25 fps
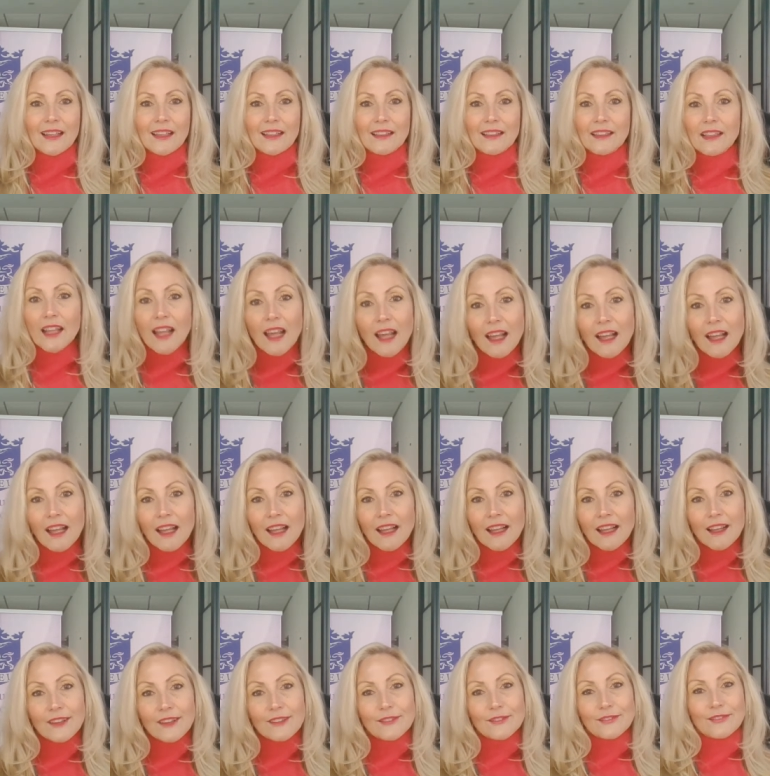
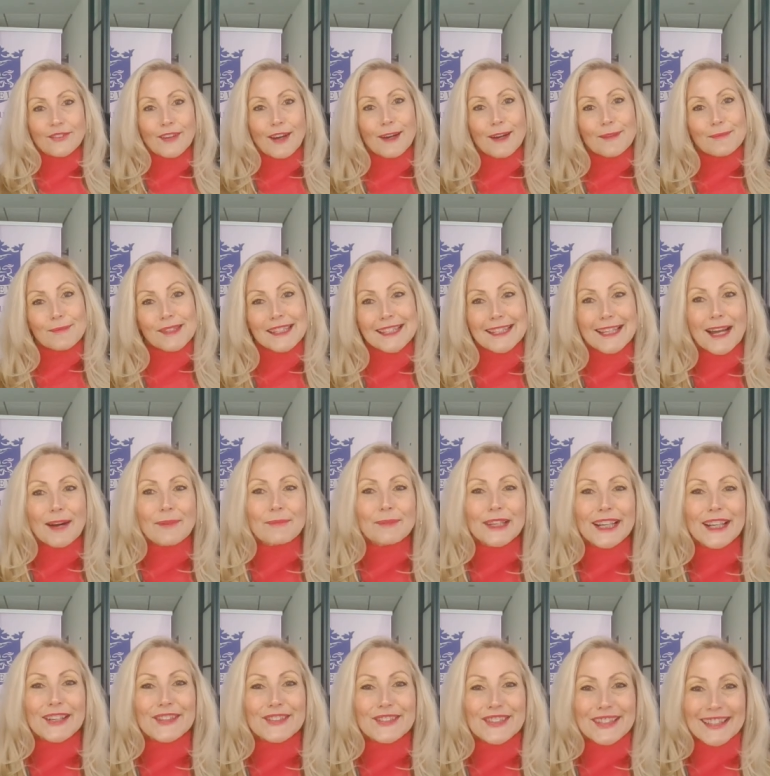love from someone
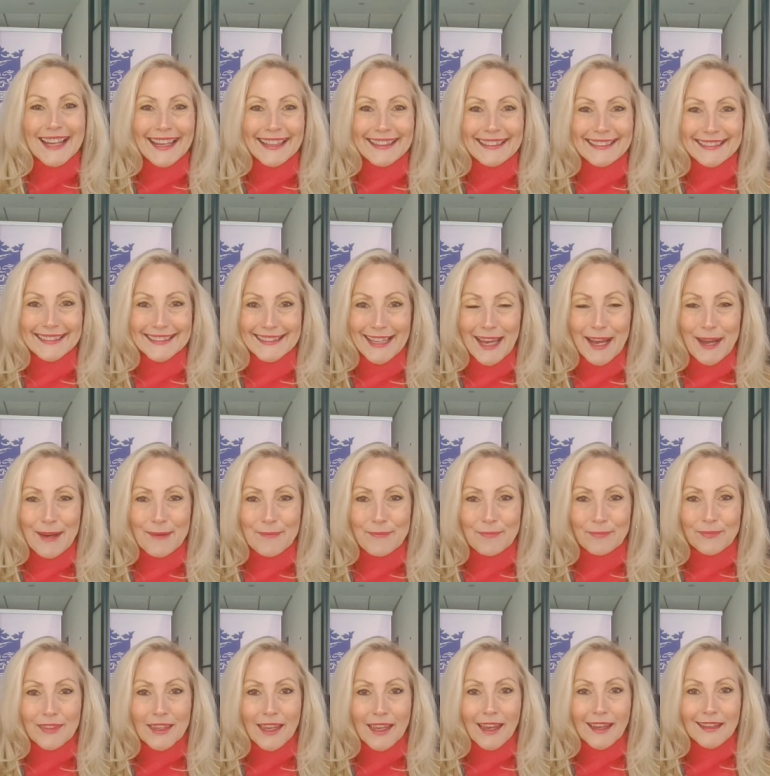outside of
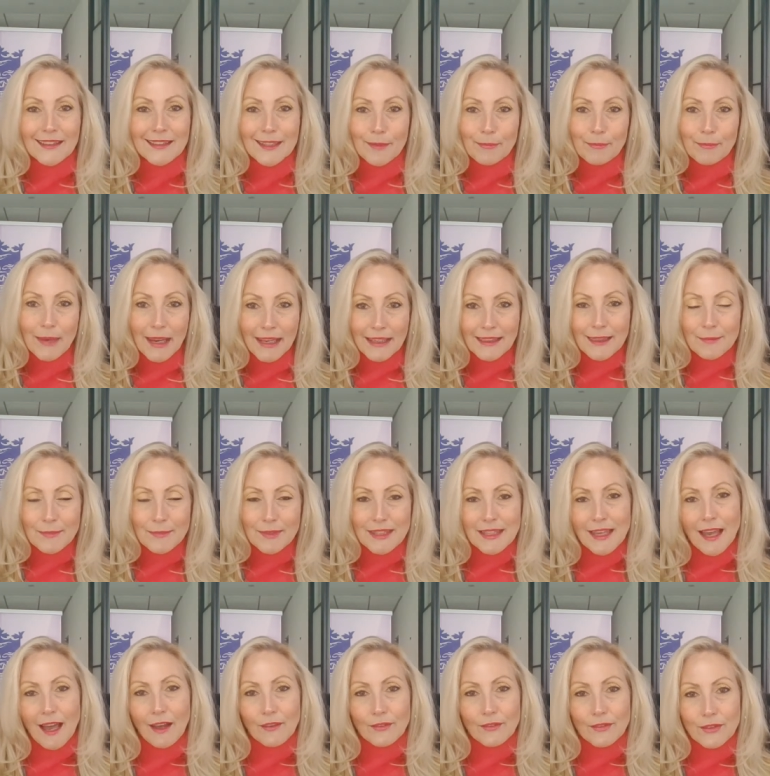them to make
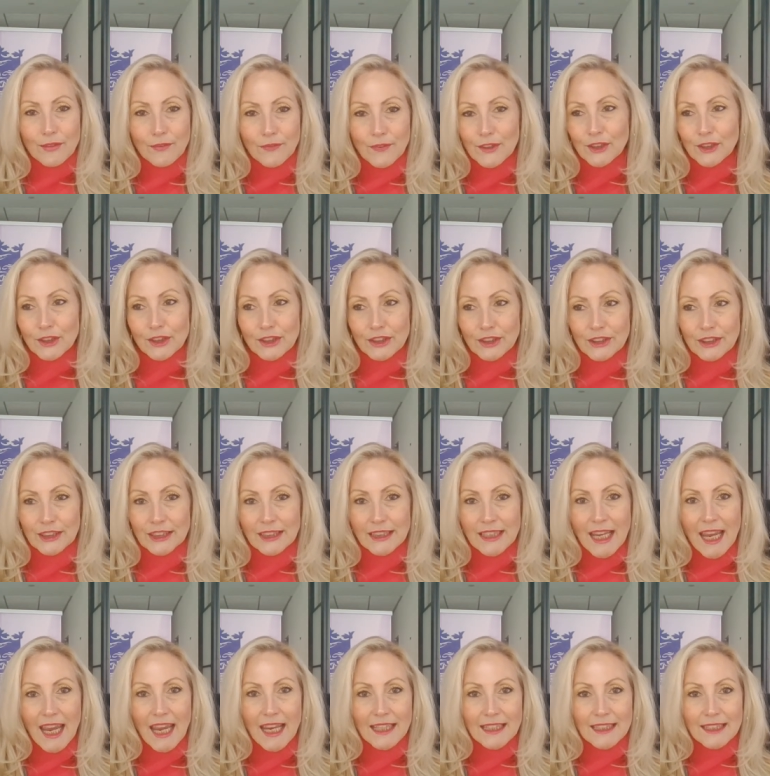themselves feel good.
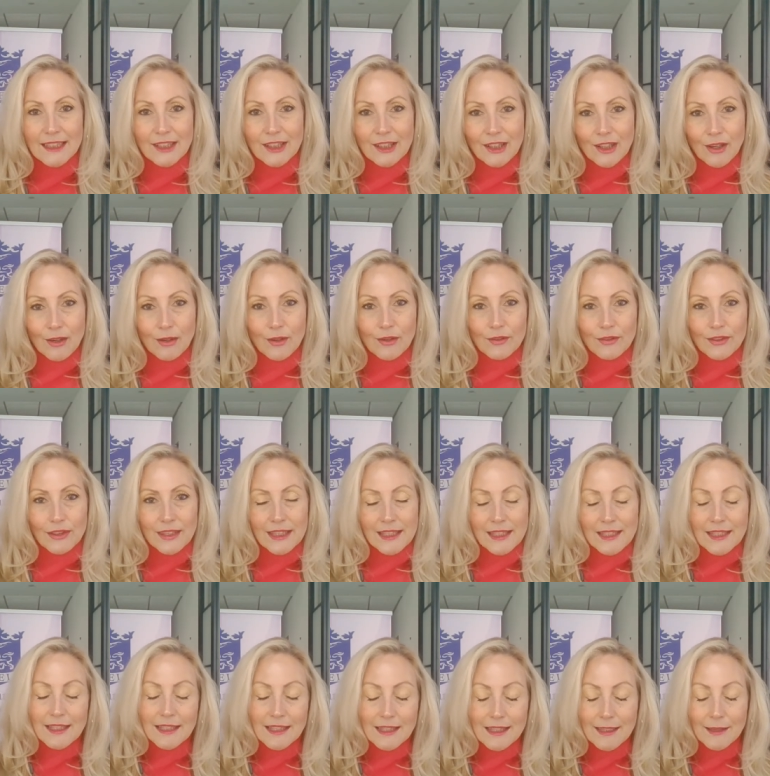And you know, this
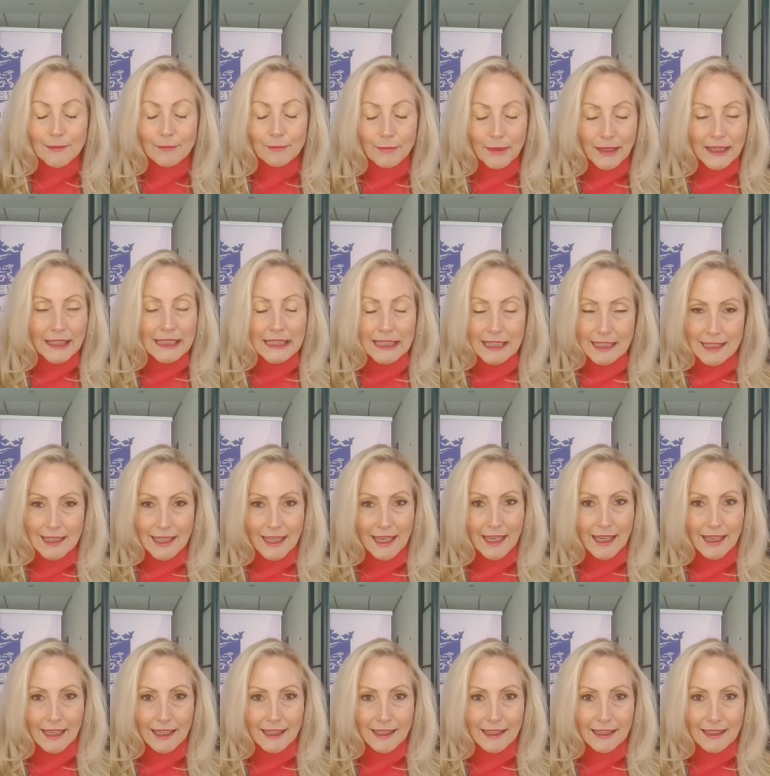is the biggest
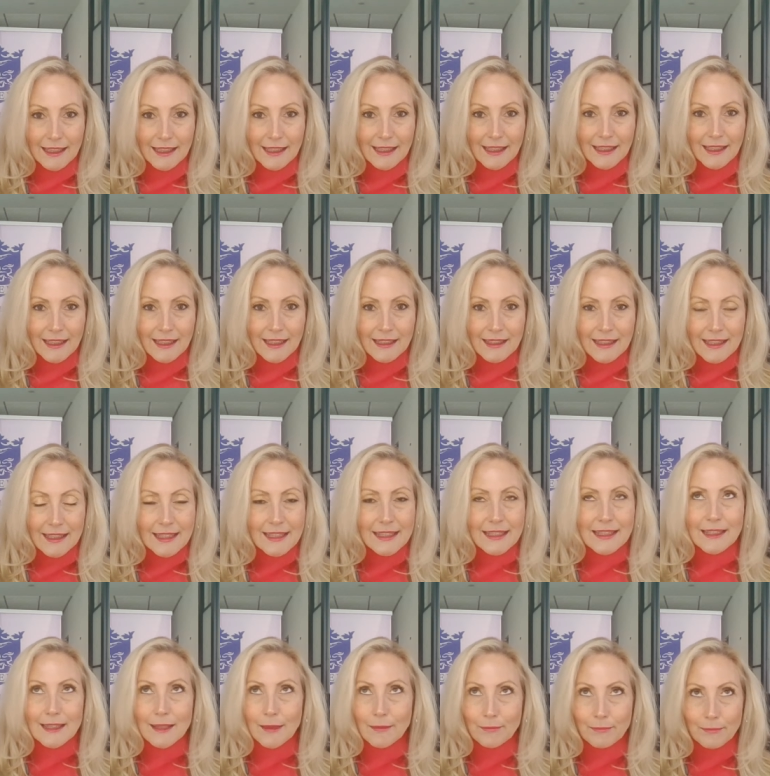thing. This
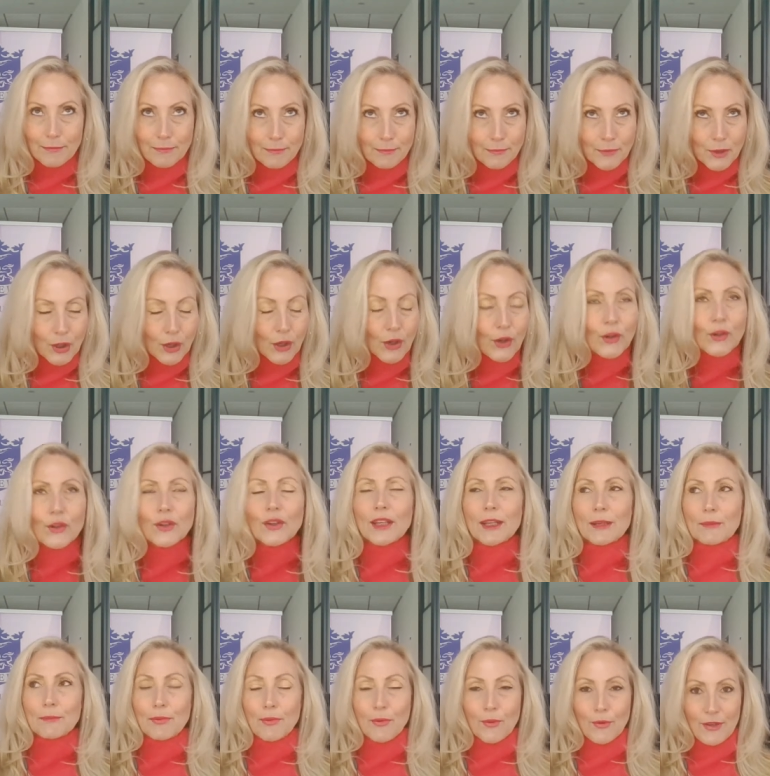is the
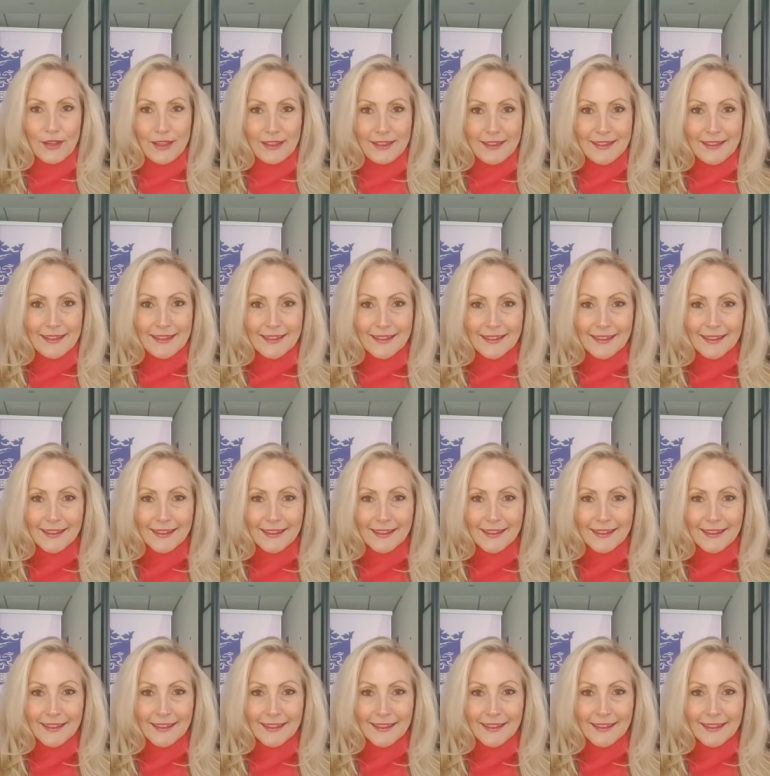turning point